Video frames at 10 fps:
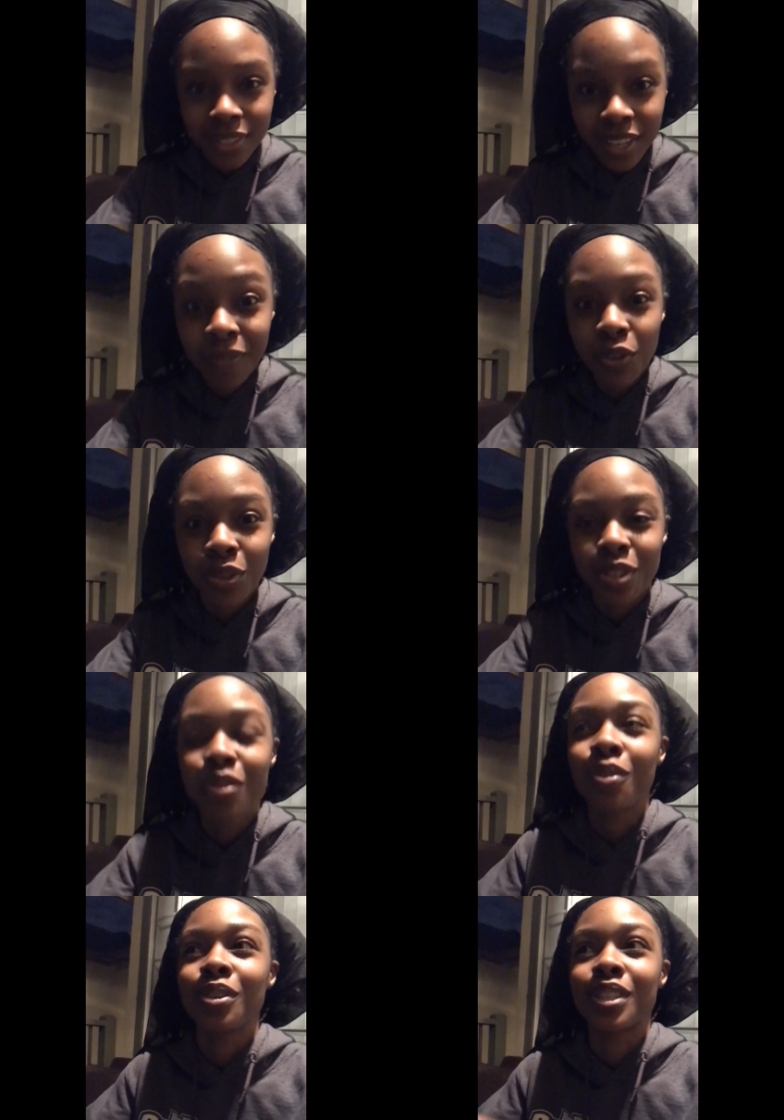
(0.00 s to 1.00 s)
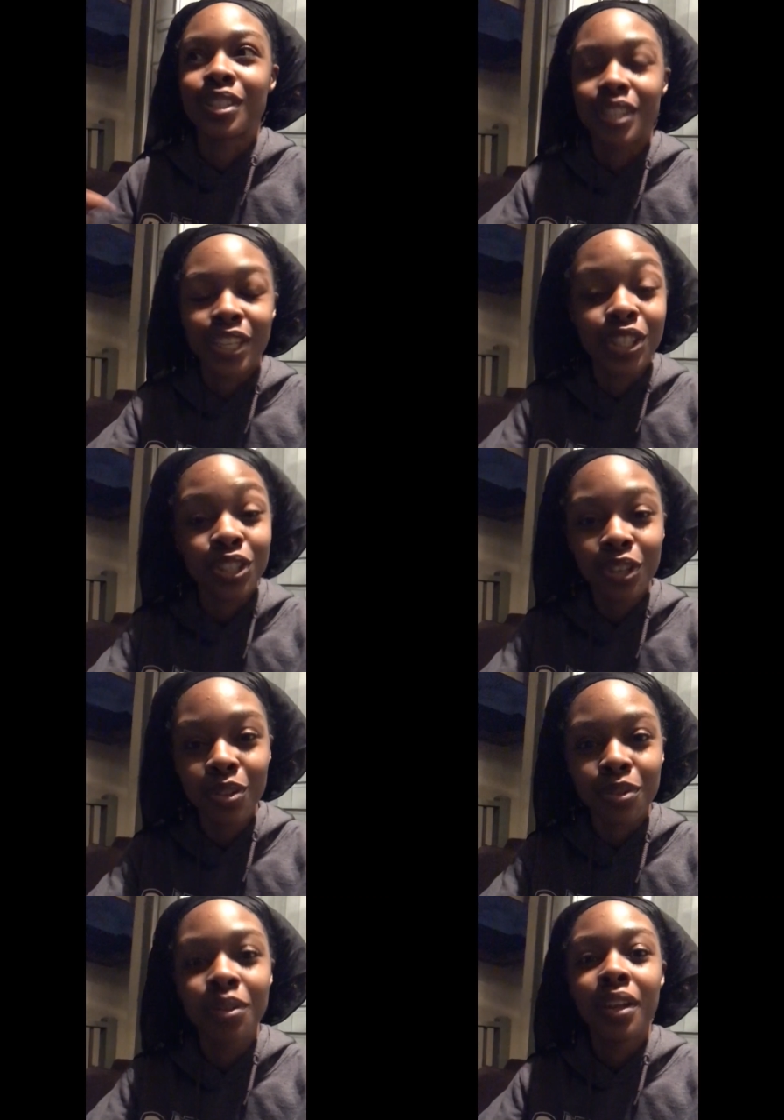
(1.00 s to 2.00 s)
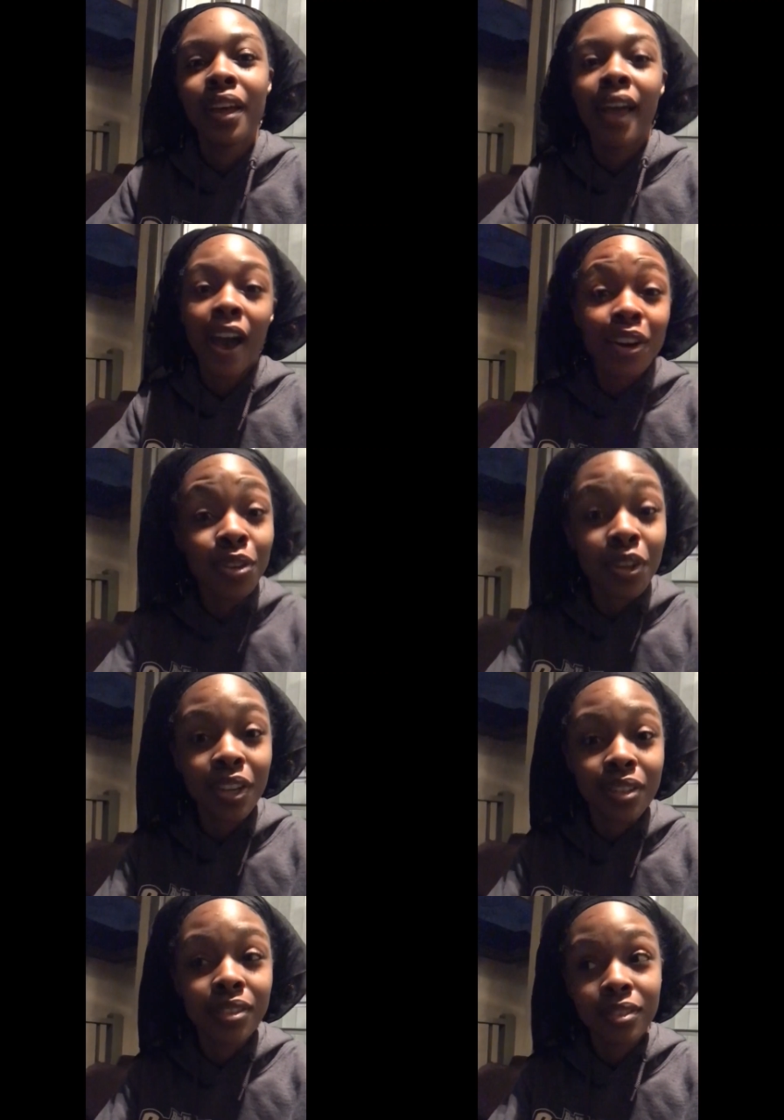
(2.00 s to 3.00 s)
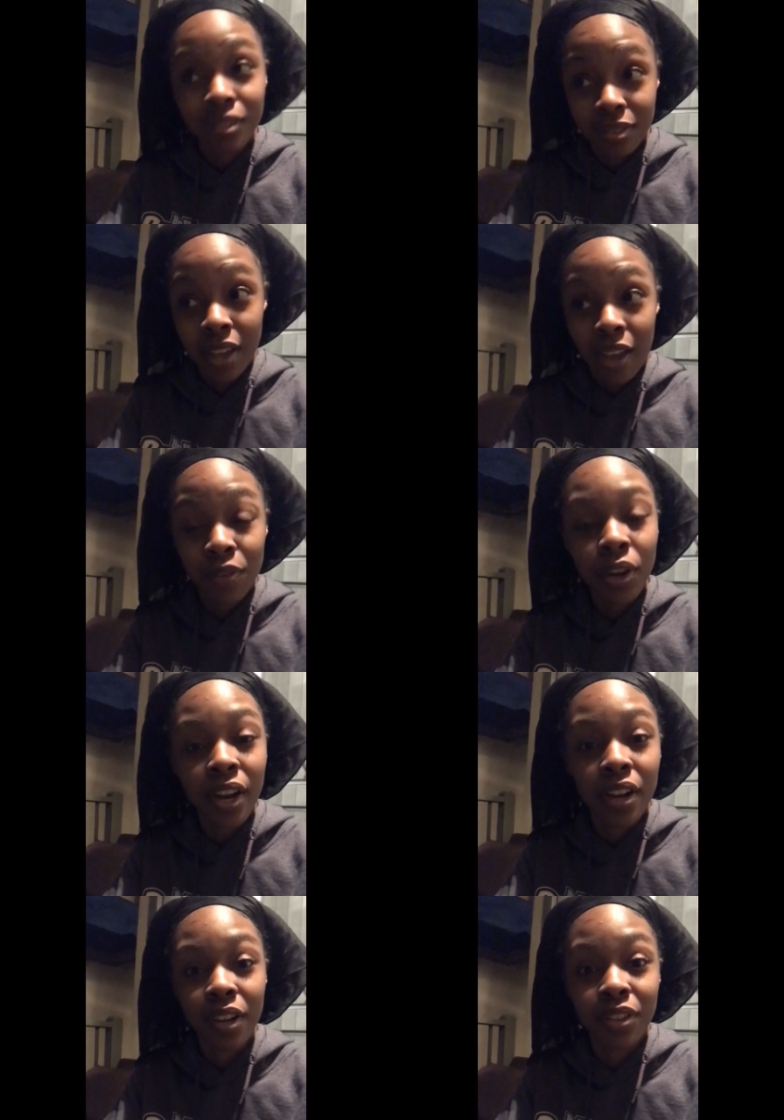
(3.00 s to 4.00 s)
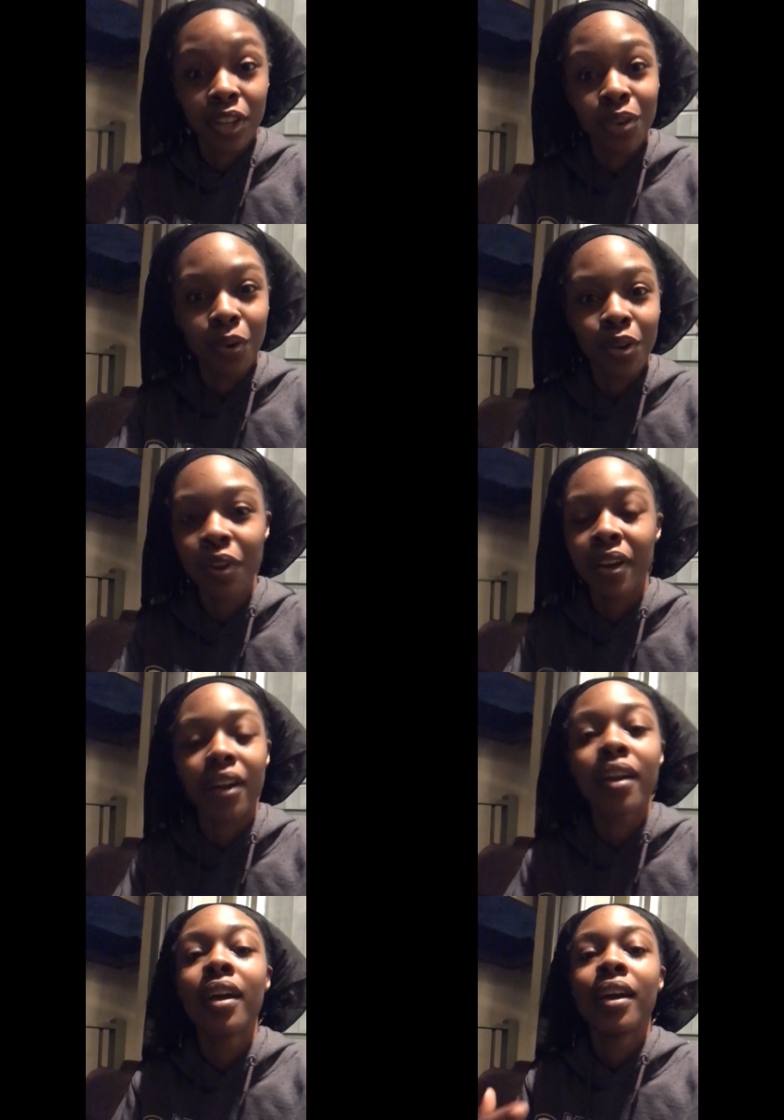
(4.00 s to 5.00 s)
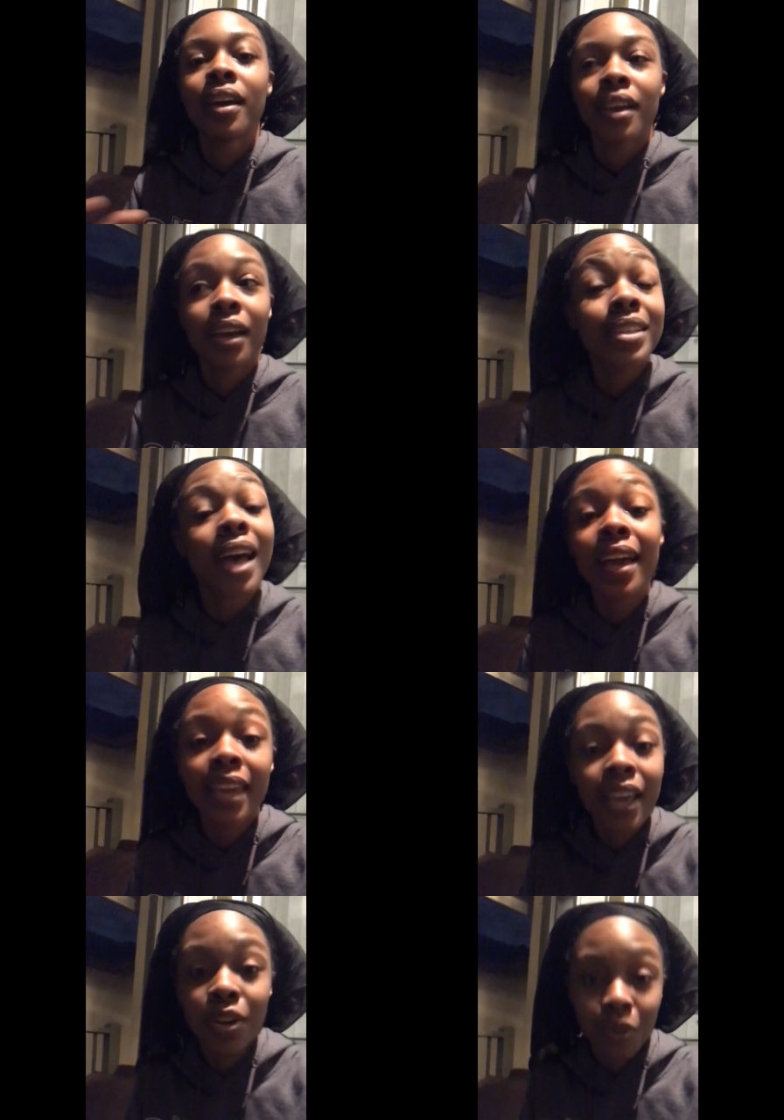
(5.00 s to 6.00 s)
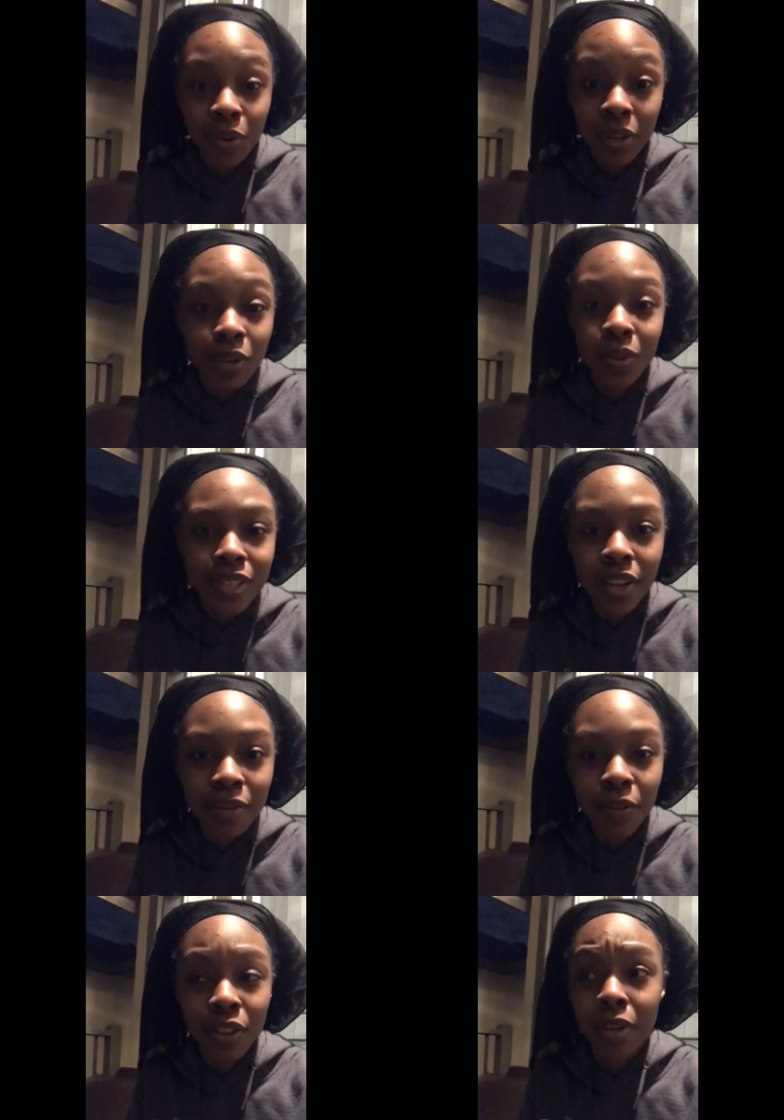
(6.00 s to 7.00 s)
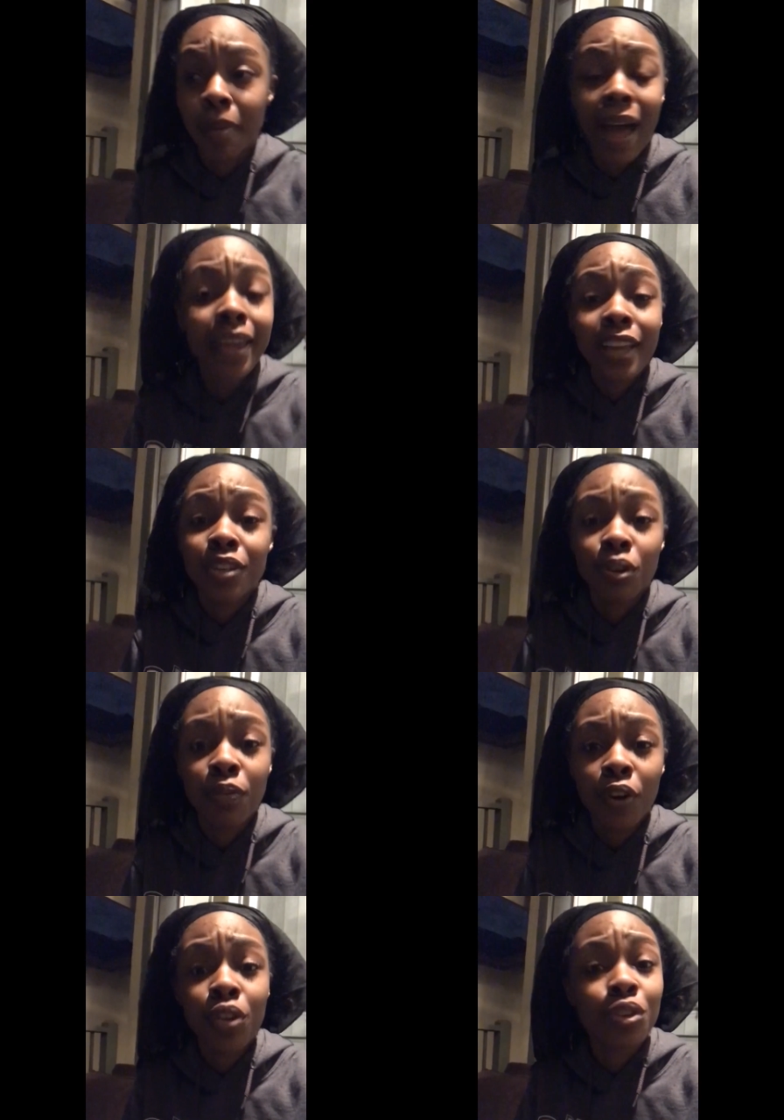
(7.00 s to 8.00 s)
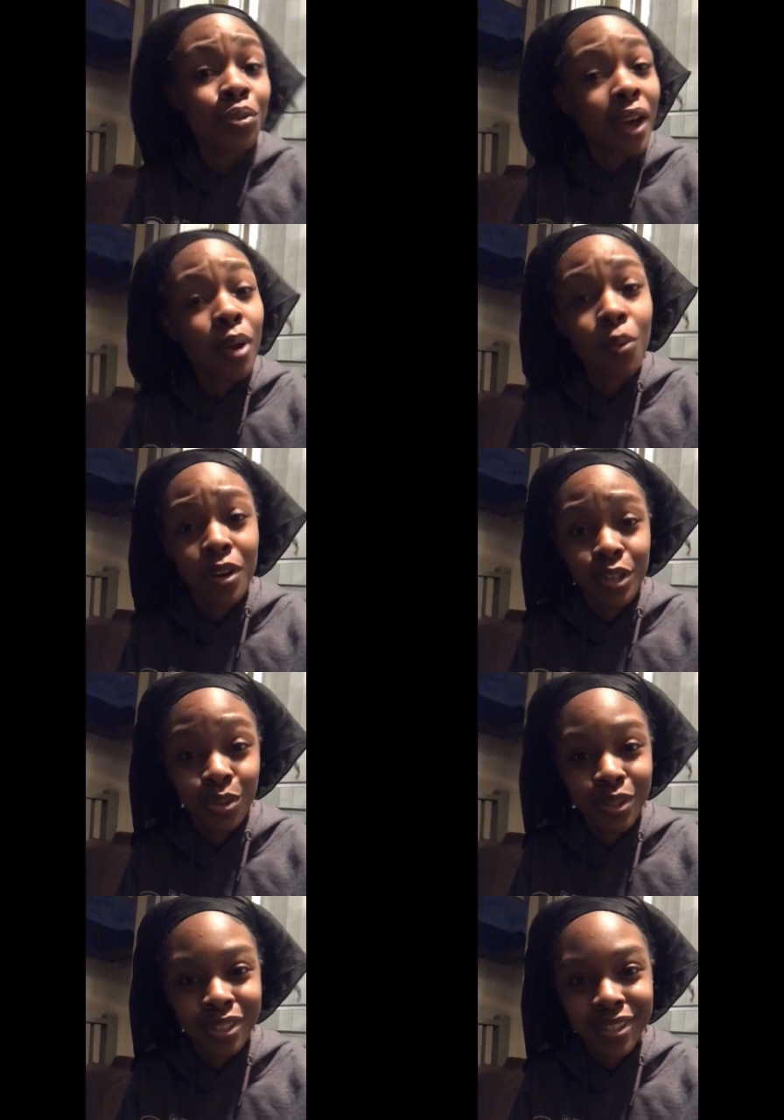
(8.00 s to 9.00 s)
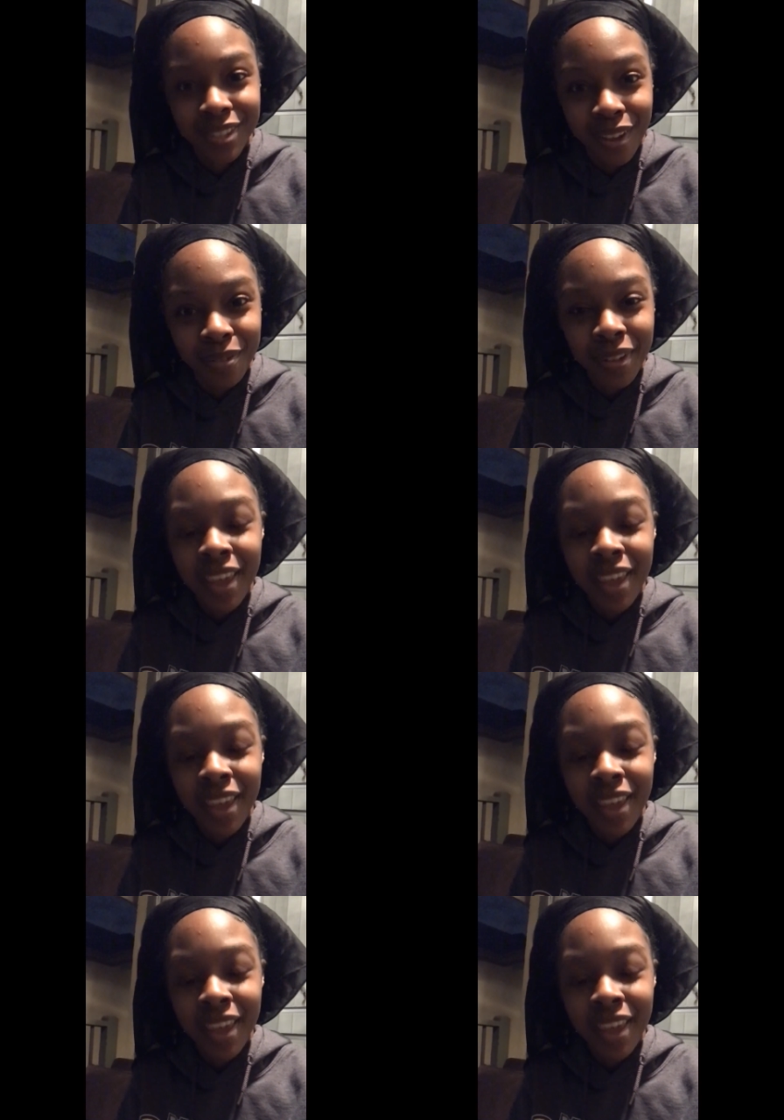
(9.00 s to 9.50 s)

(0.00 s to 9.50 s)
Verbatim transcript: give you the tools and teach you how you can have your hair healthy and grow your hair because I can't grow anyone's hair for them. I can't do it for you. You got to want to do it yourself.